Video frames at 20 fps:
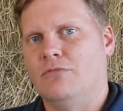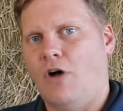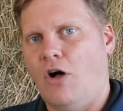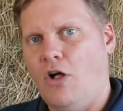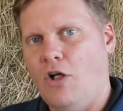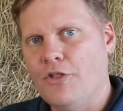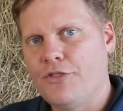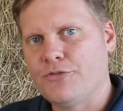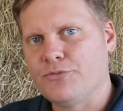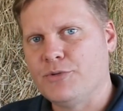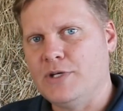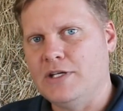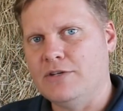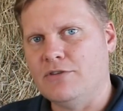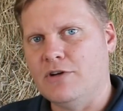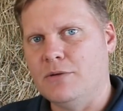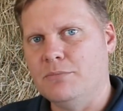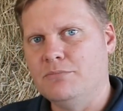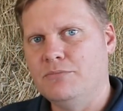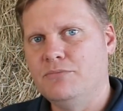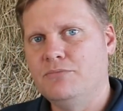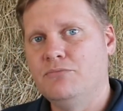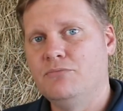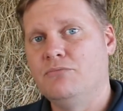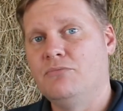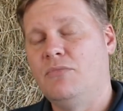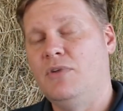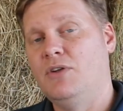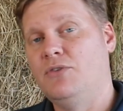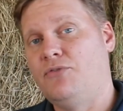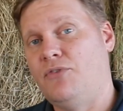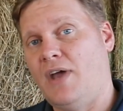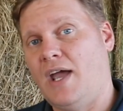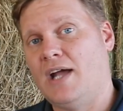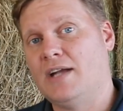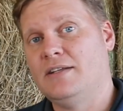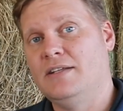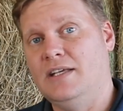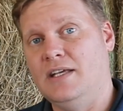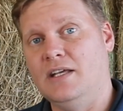All three of them, in
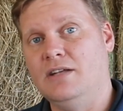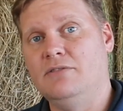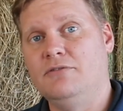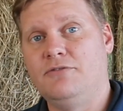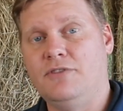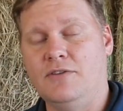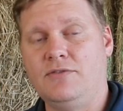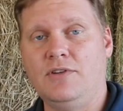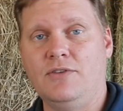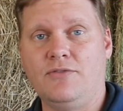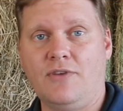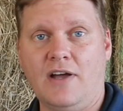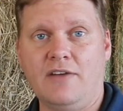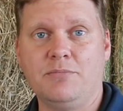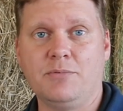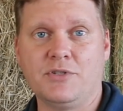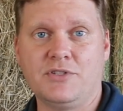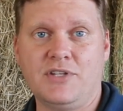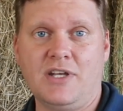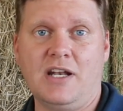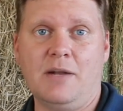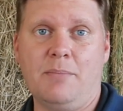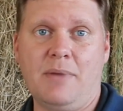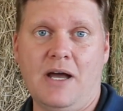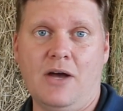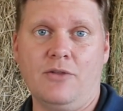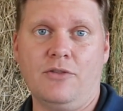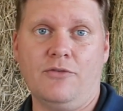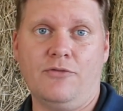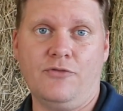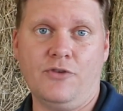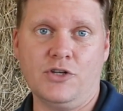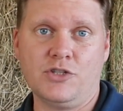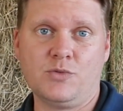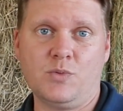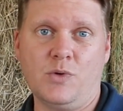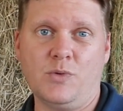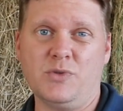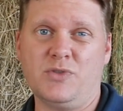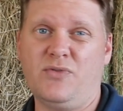fact, hit 55% about. The
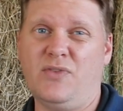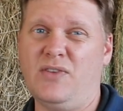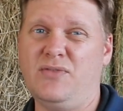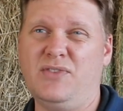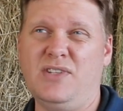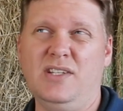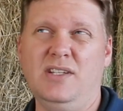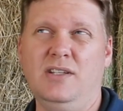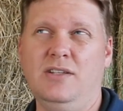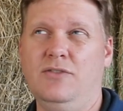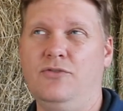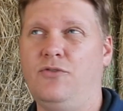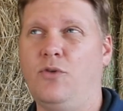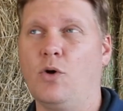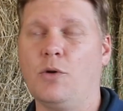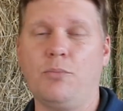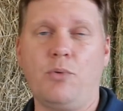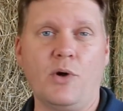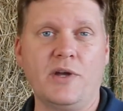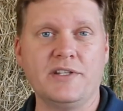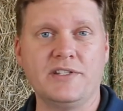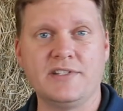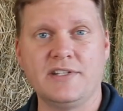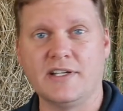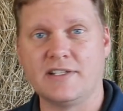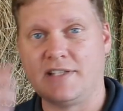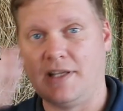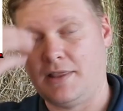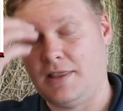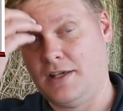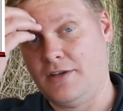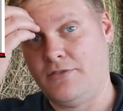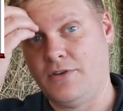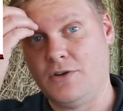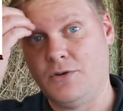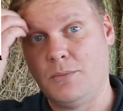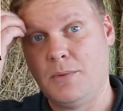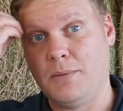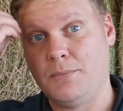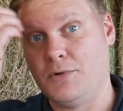first one was 54.6, I think, if
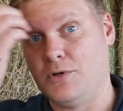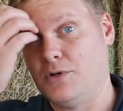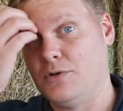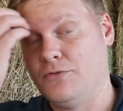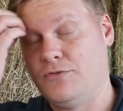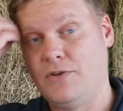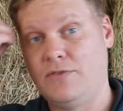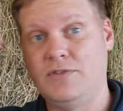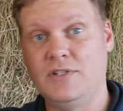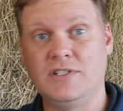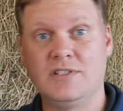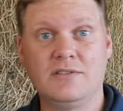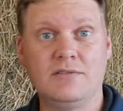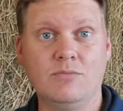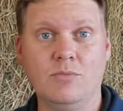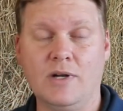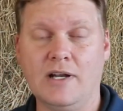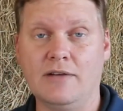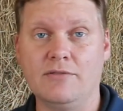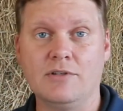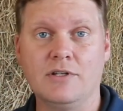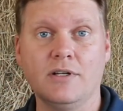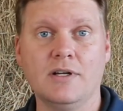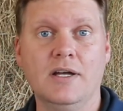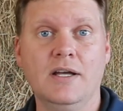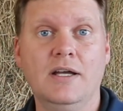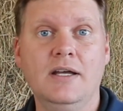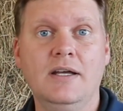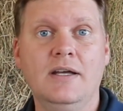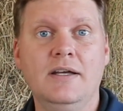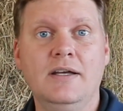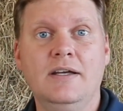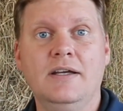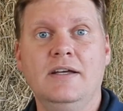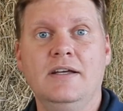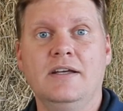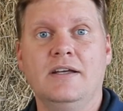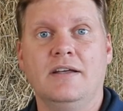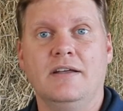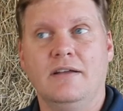I remember, 50 whatever.
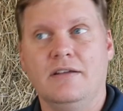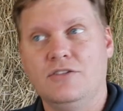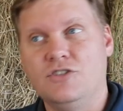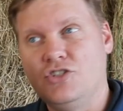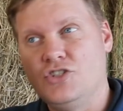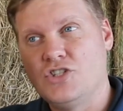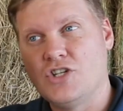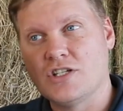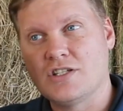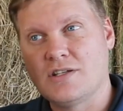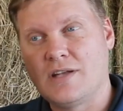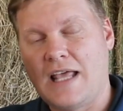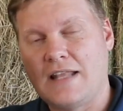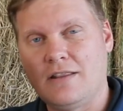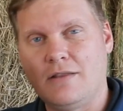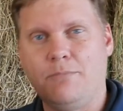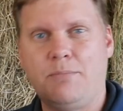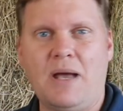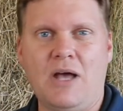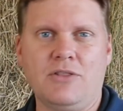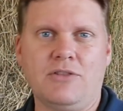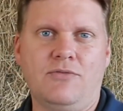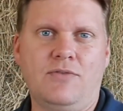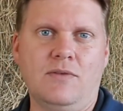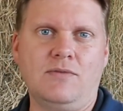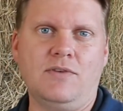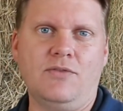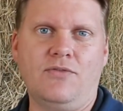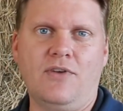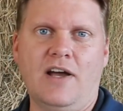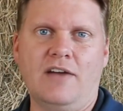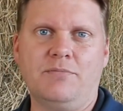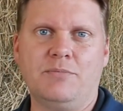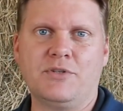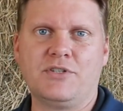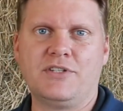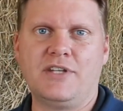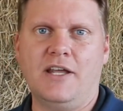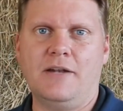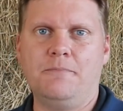Just at about the
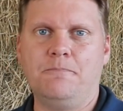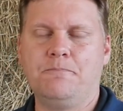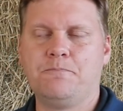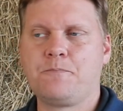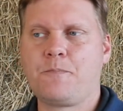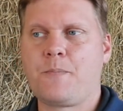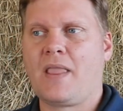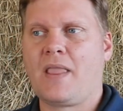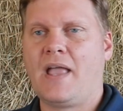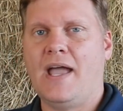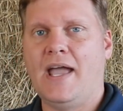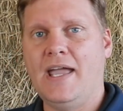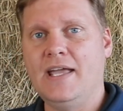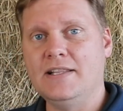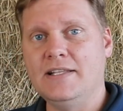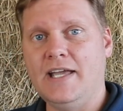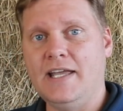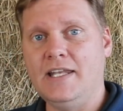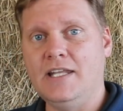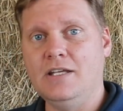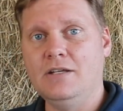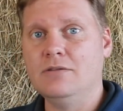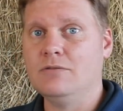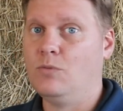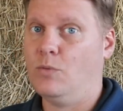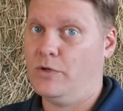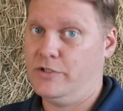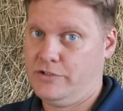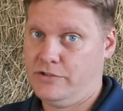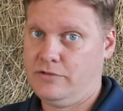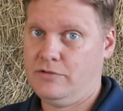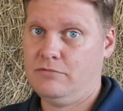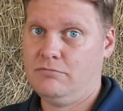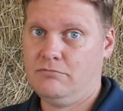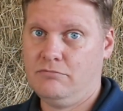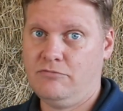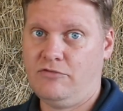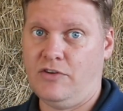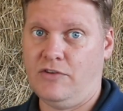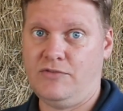55%. Hay Lady was
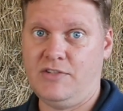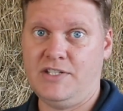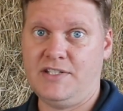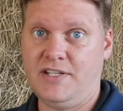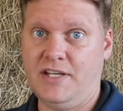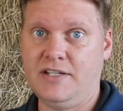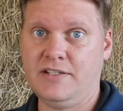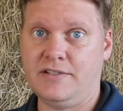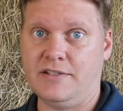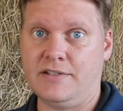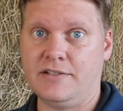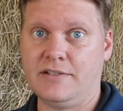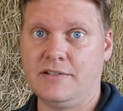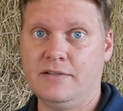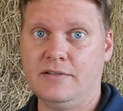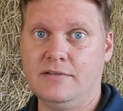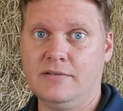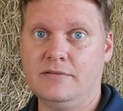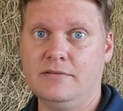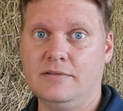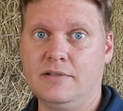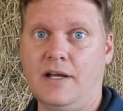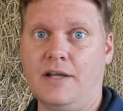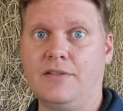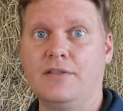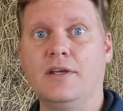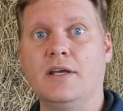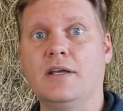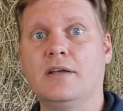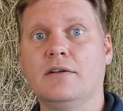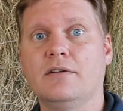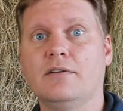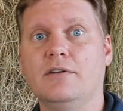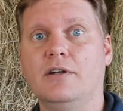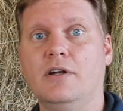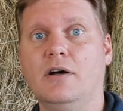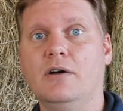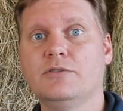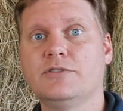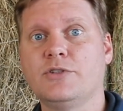56s. I think,
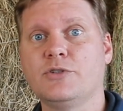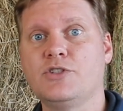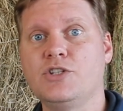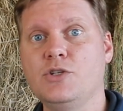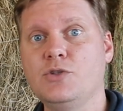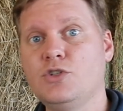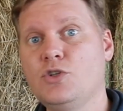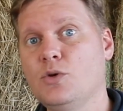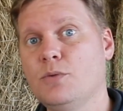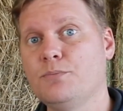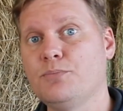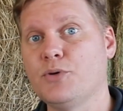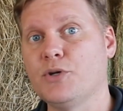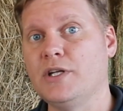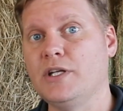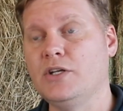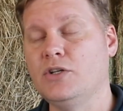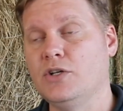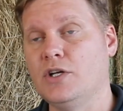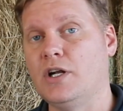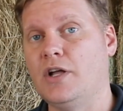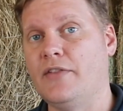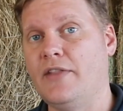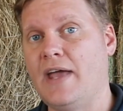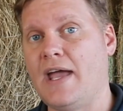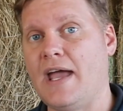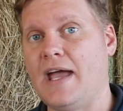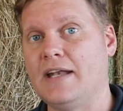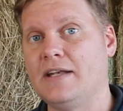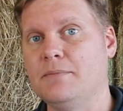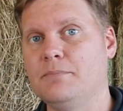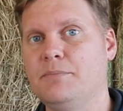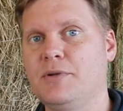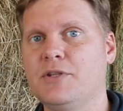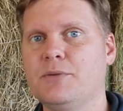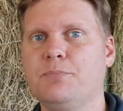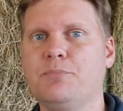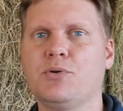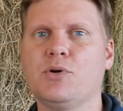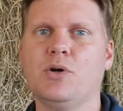you know? So she's doing pretty good on that,
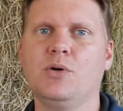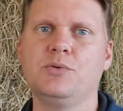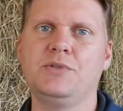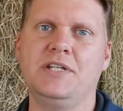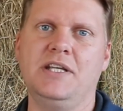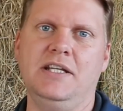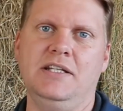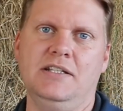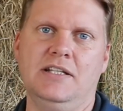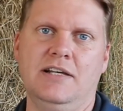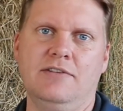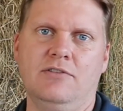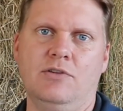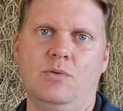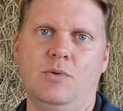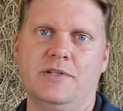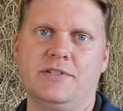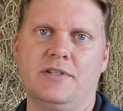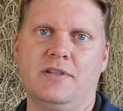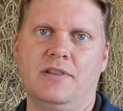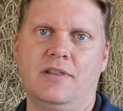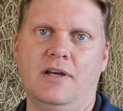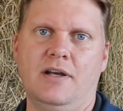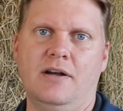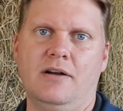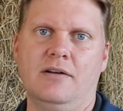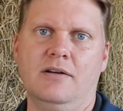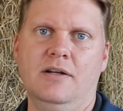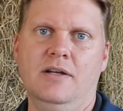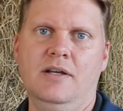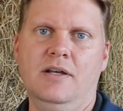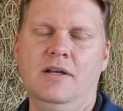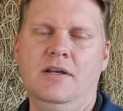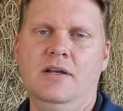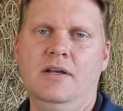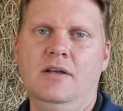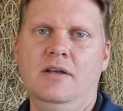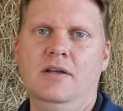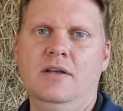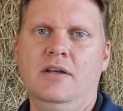but the protein level wasn't there.
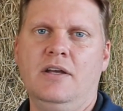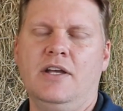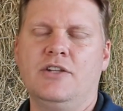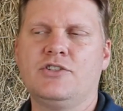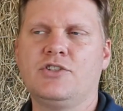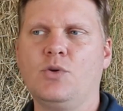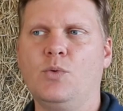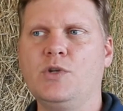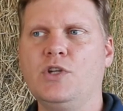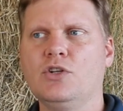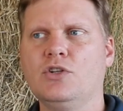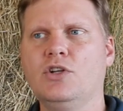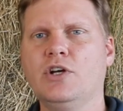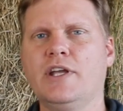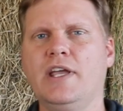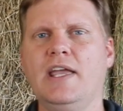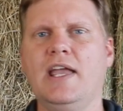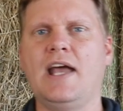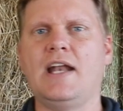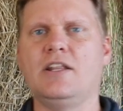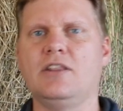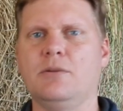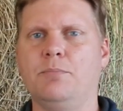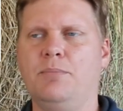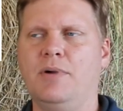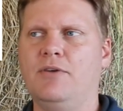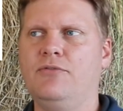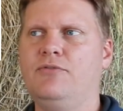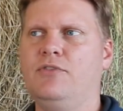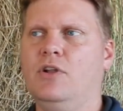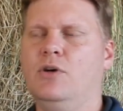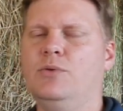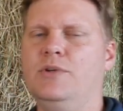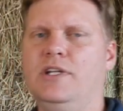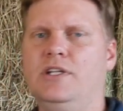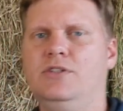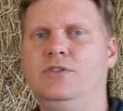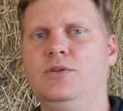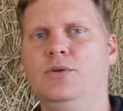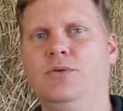And so when you're looking at it, the buffalo
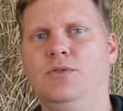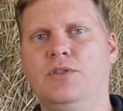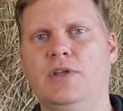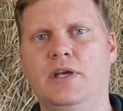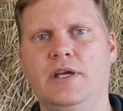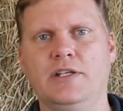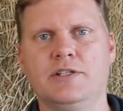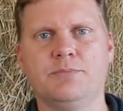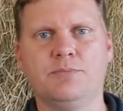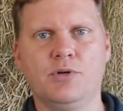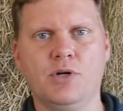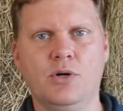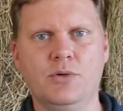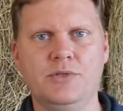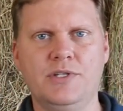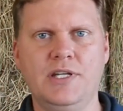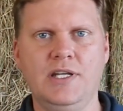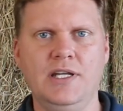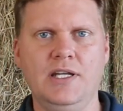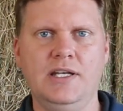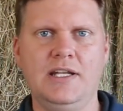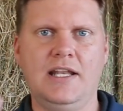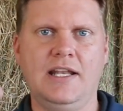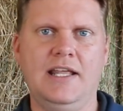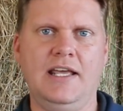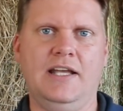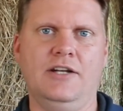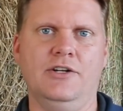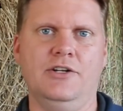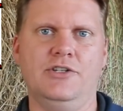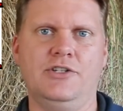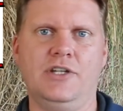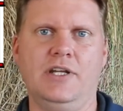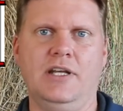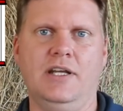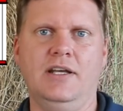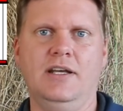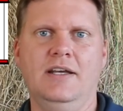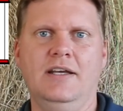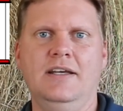need two things, protein and
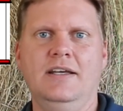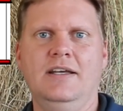energy.